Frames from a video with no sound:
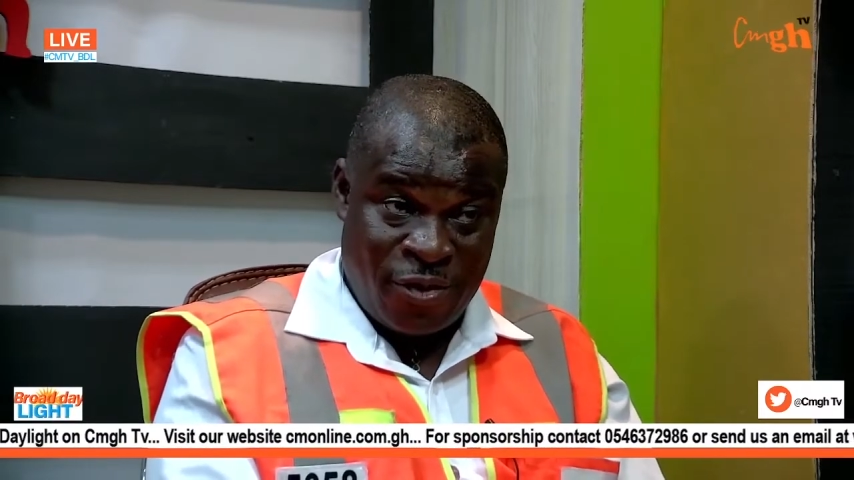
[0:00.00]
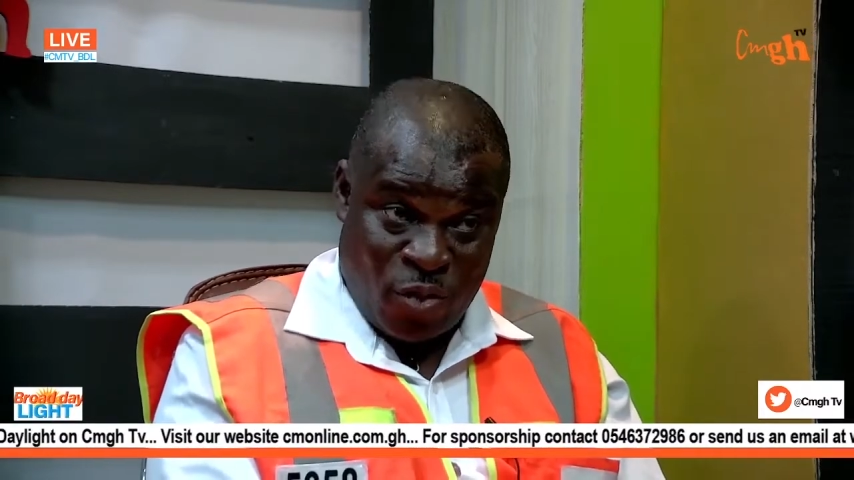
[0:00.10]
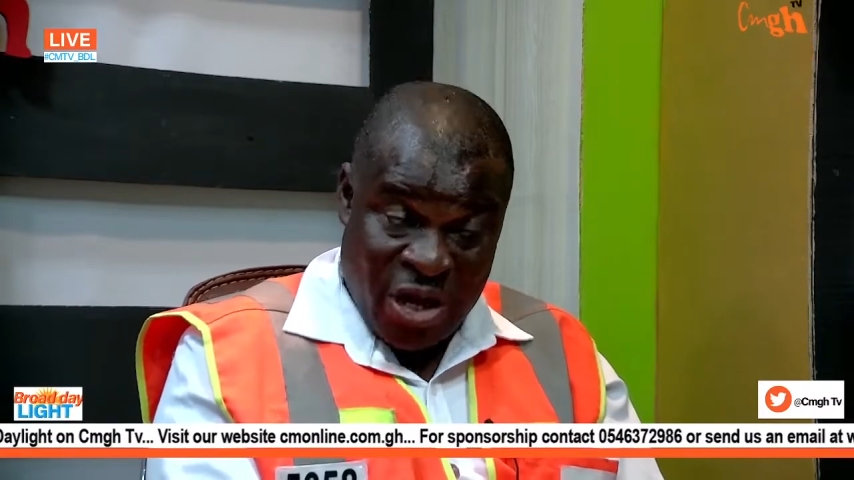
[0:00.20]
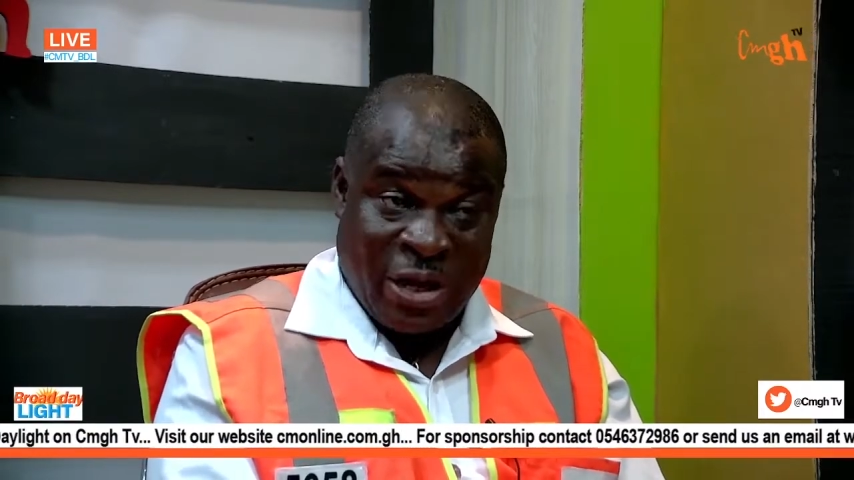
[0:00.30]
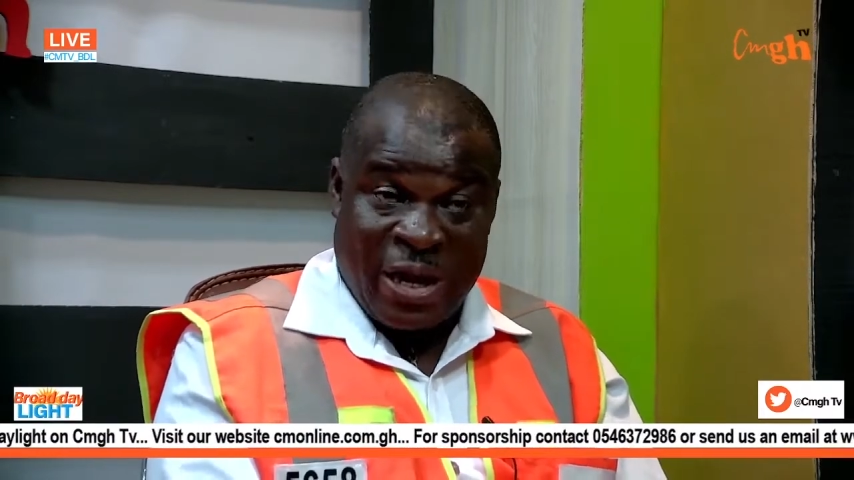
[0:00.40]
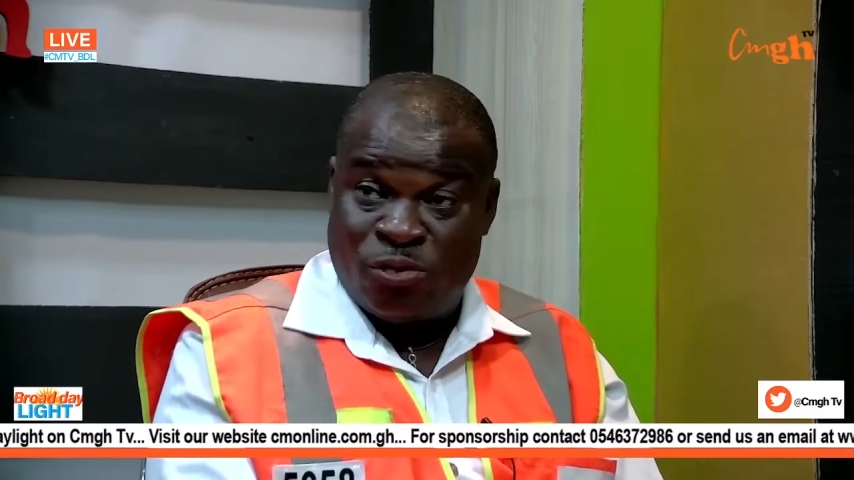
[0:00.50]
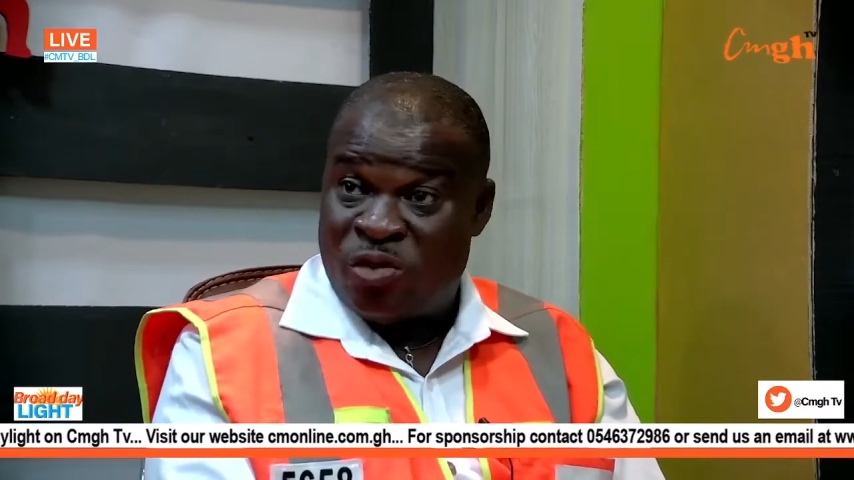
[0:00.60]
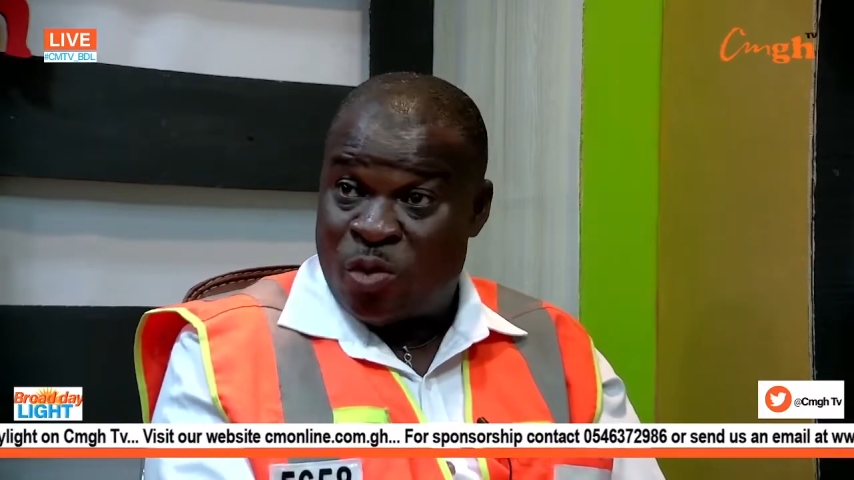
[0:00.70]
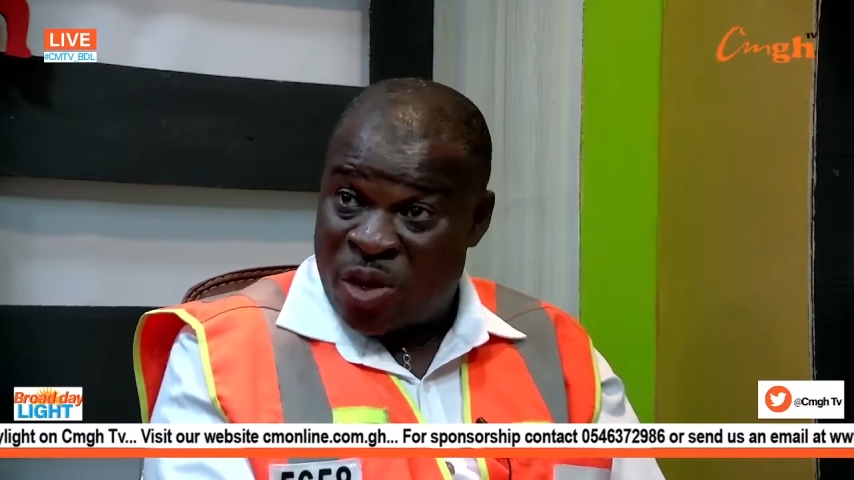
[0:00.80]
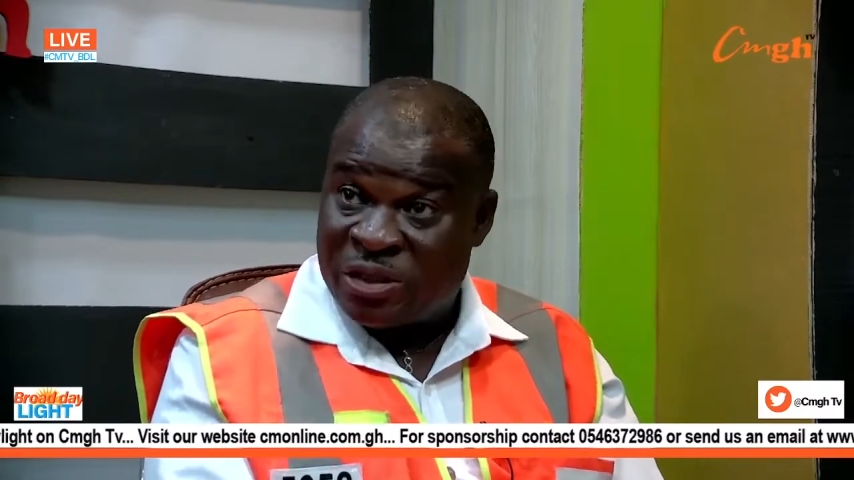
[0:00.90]
when they come to
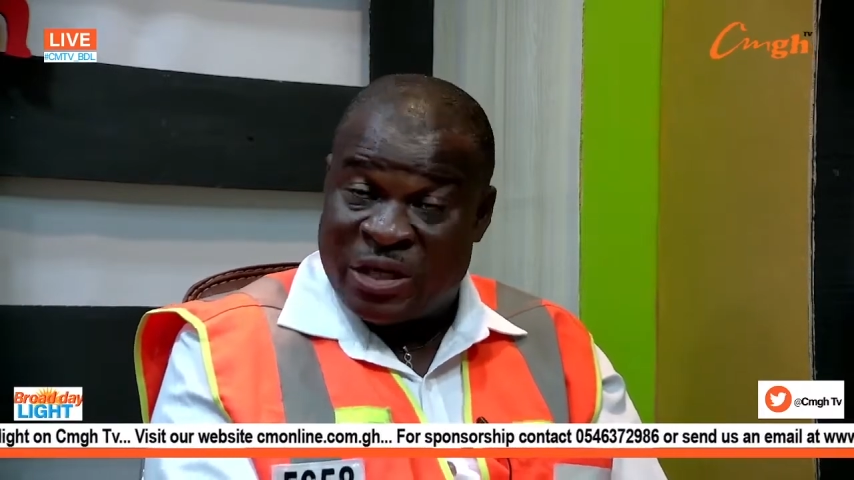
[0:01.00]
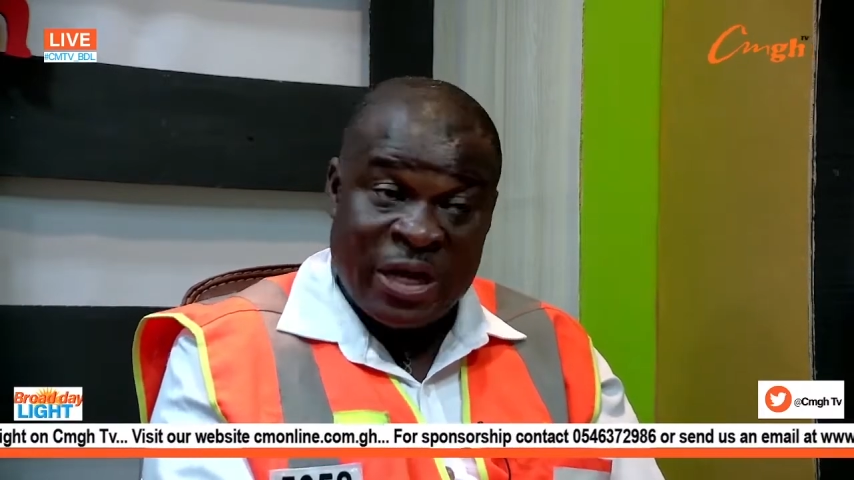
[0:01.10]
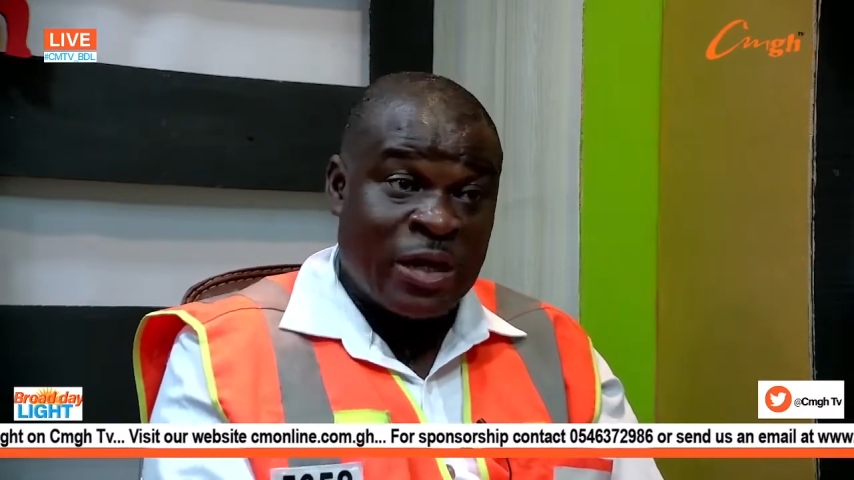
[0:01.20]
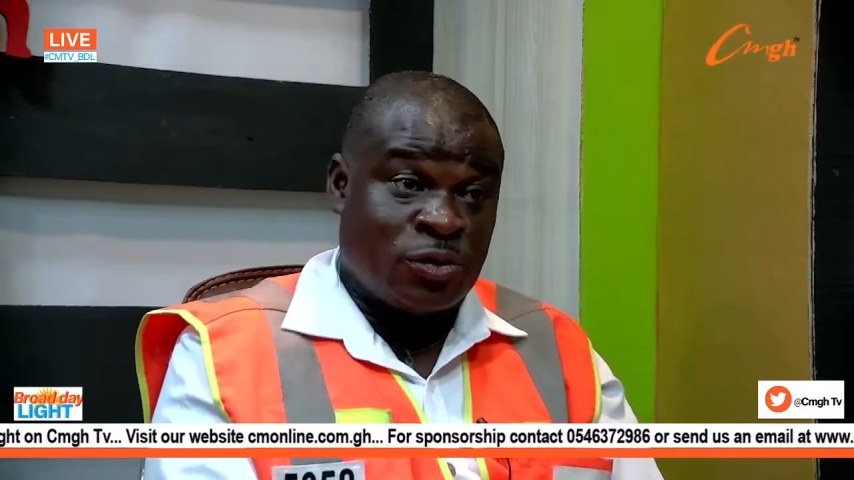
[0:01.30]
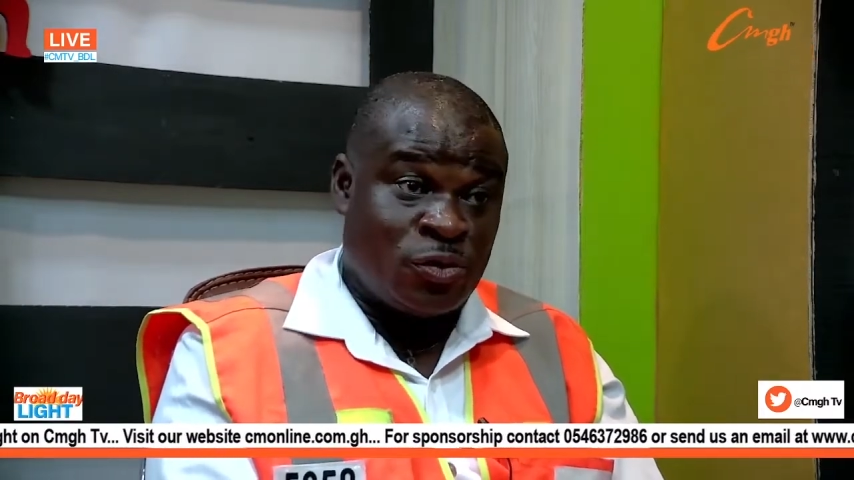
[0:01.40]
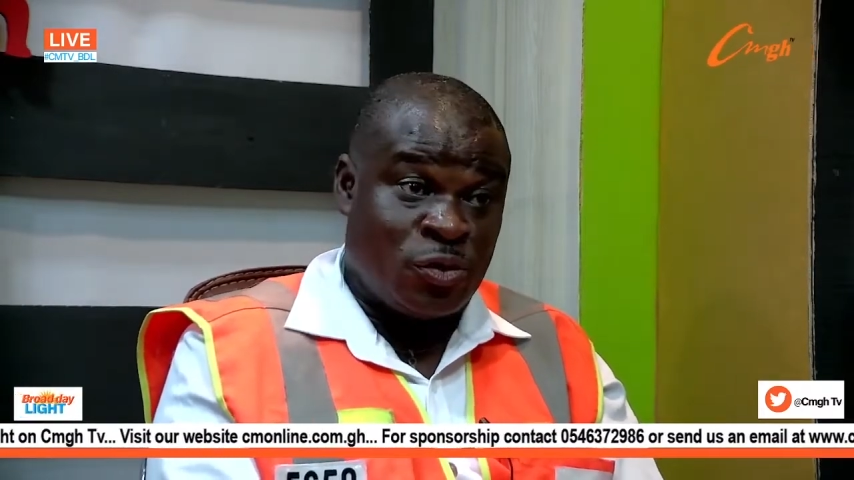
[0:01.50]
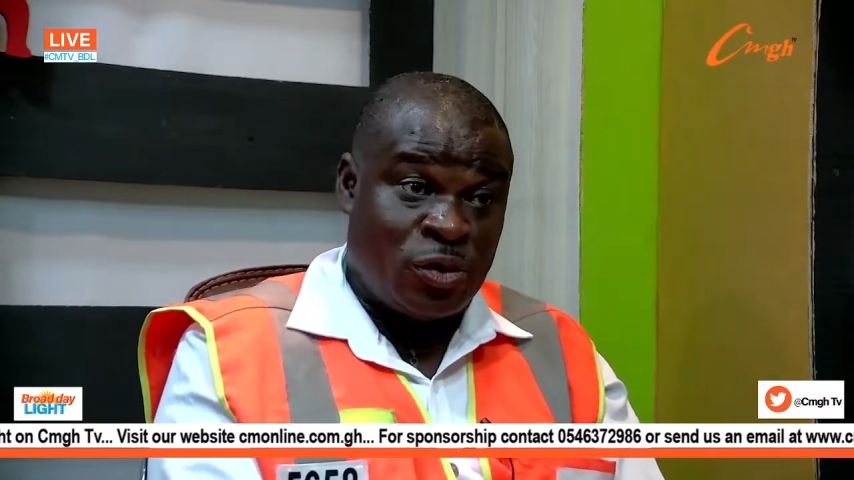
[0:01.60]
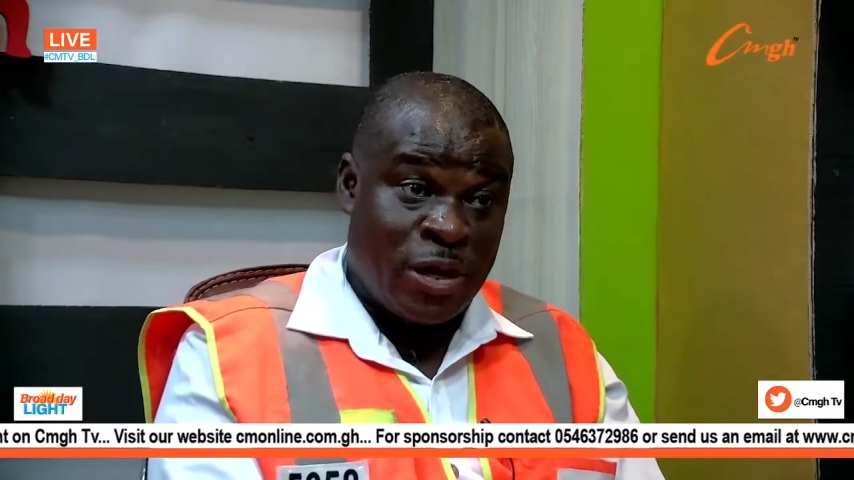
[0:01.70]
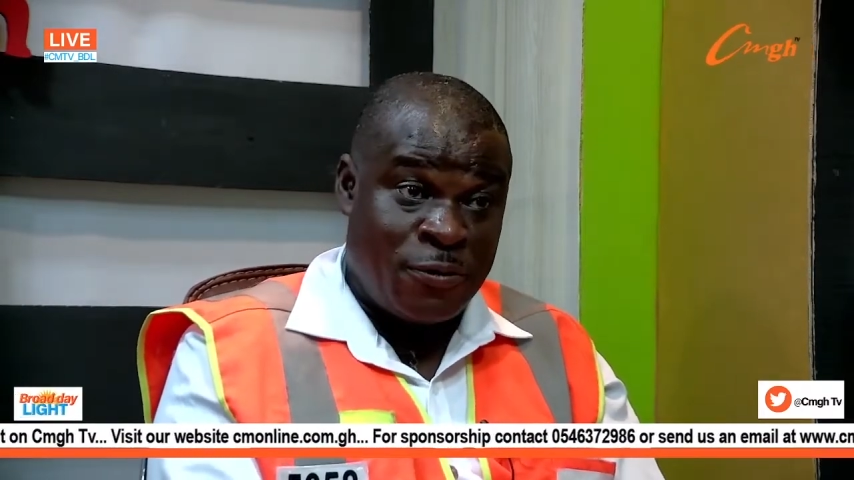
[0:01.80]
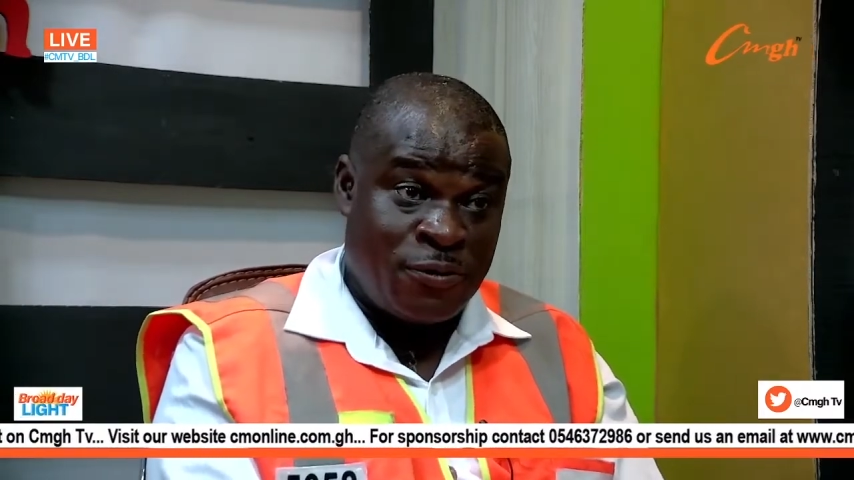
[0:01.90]
the west, it has to go down.